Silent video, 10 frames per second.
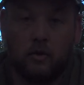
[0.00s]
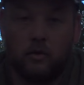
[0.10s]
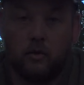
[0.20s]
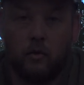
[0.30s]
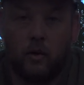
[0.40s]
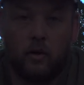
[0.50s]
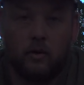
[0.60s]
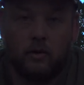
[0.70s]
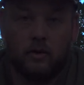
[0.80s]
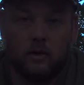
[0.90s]
Do all
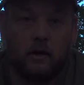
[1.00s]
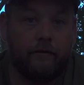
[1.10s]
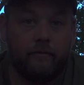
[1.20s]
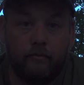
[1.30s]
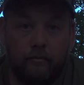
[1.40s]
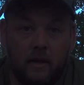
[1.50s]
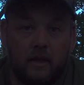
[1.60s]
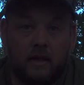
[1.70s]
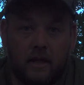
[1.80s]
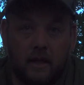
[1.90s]
your stuff
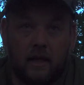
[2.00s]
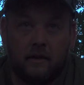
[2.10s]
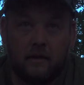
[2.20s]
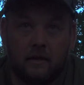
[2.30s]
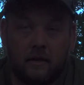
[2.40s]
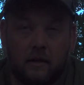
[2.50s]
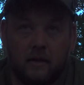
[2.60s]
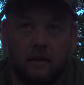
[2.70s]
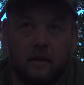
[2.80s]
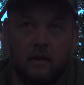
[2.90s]
midday.
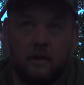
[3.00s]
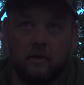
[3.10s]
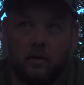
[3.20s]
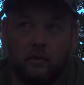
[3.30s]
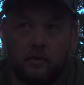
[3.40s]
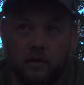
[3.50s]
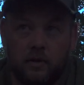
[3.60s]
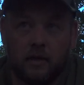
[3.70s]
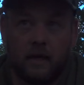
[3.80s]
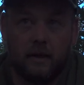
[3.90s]
So put
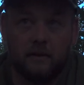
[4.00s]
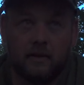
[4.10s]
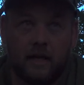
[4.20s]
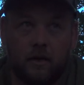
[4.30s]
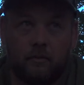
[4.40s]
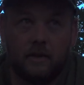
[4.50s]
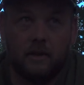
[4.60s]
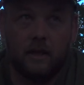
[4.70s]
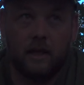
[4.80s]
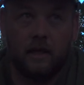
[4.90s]
your cameras out
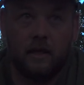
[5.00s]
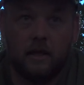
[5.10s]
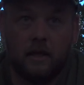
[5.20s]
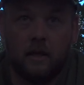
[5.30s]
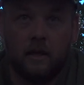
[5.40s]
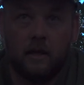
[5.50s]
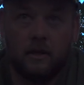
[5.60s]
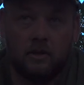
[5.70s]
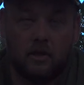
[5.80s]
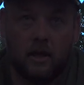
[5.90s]
midday,
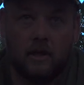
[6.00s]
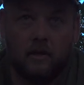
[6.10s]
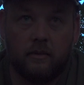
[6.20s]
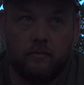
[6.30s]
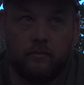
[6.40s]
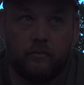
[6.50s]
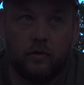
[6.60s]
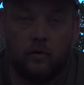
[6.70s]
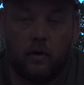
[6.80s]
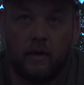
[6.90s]
check them,
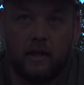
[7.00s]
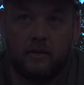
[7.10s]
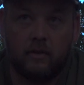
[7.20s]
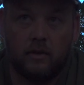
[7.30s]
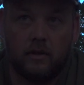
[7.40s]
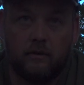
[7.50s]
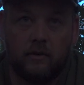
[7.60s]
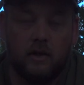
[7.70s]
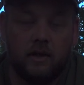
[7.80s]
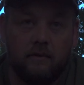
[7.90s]
do all that sort of stuff.
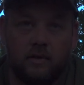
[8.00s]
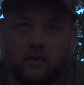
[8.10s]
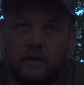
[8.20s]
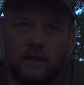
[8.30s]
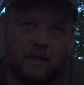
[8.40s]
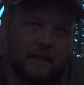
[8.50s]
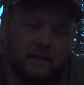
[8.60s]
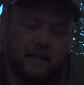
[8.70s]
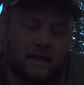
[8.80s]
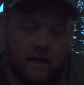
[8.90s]
You can even do it at like
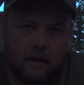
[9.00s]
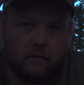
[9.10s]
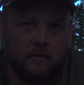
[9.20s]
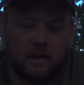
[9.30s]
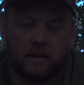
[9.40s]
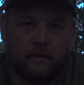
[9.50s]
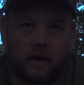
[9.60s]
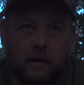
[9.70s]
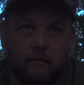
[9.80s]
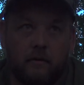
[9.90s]
10 a.m. That's
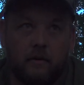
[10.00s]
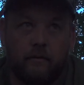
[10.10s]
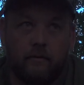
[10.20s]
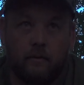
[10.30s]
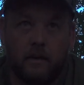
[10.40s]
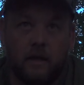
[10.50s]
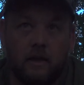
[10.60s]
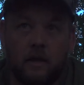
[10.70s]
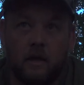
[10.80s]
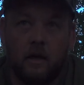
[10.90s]
fine for
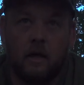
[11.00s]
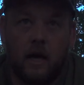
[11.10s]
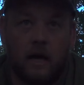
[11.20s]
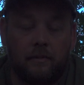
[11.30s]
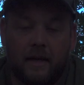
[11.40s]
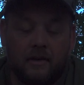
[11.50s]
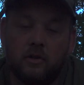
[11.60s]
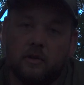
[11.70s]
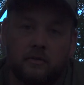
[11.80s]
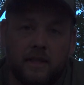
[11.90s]
me. I don't mind
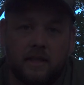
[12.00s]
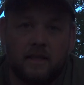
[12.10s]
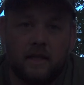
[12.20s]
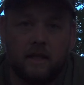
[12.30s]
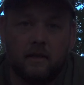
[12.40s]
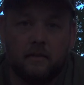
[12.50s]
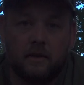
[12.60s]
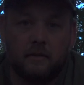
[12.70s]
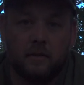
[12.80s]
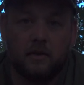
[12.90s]
doing them at 10 a.m.
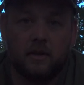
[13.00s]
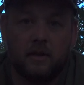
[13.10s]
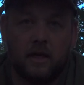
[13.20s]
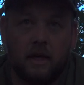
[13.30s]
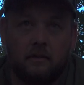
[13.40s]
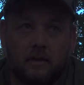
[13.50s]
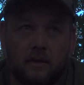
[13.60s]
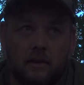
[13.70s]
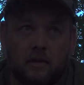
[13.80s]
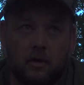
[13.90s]
because most of the time the
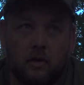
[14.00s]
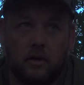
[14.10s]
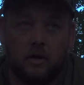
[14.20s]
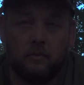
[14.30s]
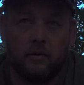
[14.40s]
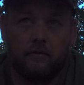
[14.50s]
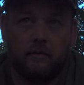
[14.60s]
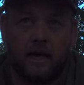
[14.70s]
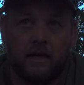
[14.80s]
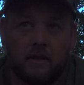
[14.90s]
deer are already moved
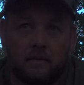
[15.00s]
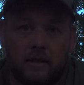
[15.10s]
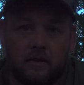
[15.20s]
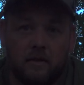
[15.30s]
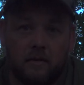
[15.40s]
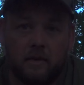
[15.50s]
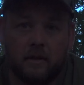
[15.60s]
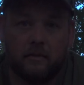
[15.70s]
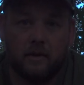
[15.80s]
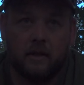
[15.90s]
back, especially the
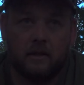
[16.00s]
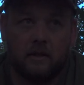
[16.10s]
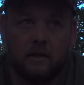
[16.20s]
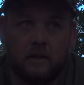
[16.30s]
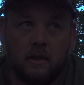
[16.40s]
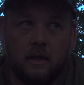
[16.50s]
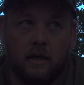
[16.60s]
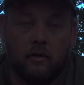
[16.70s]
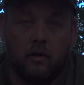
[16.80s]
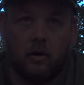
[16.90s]
bigger bucks,
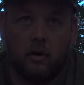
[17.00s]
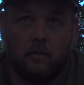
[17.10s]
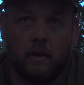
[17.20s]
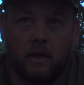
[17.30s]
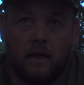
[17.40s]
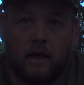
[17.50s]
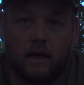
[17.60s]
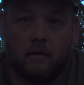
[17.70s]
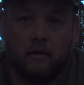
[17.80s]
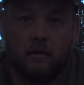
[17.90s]
and they're already bedded down.